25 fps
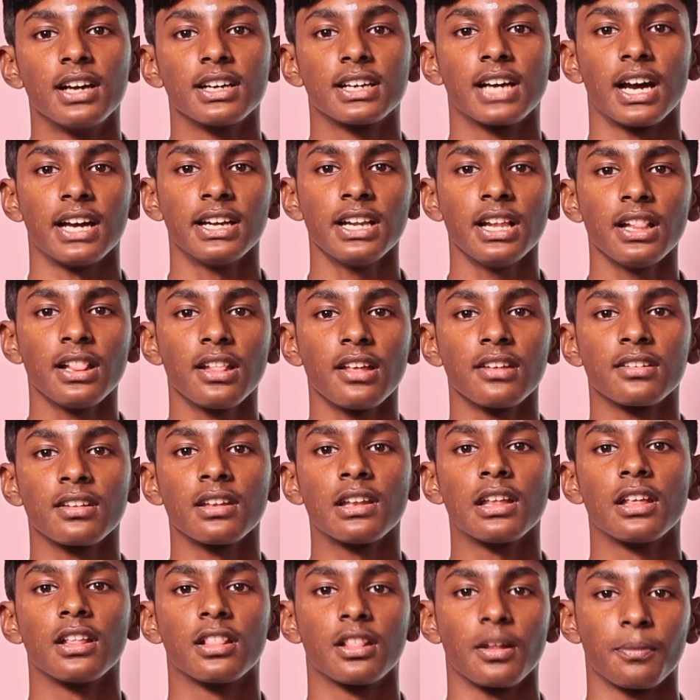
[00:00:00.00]

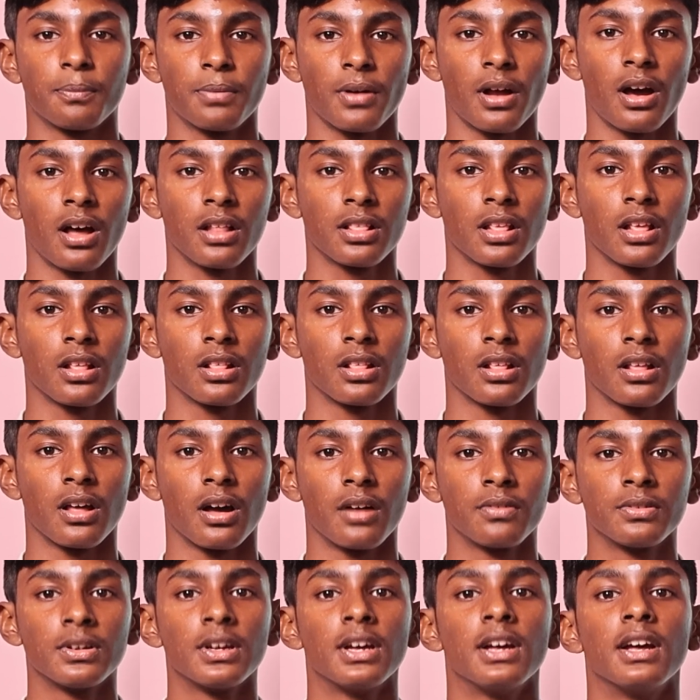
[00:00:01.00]
Condensation is a process
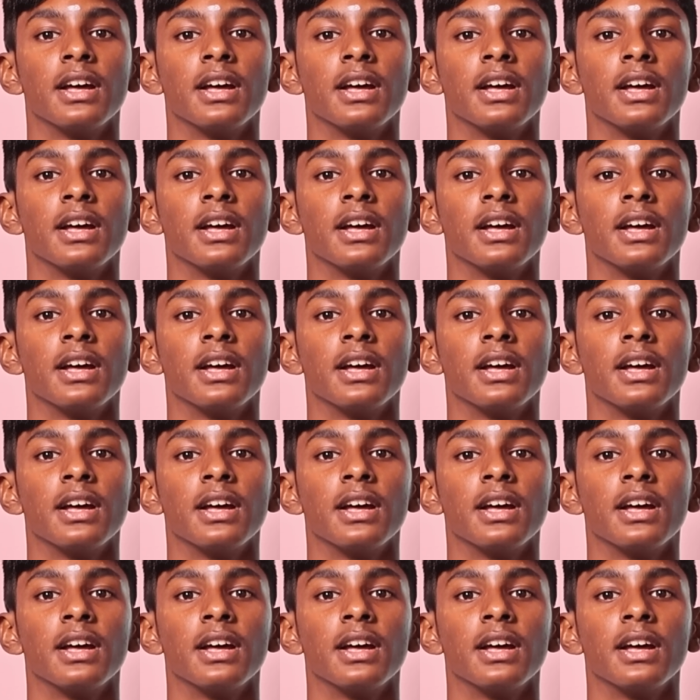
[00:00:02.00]
of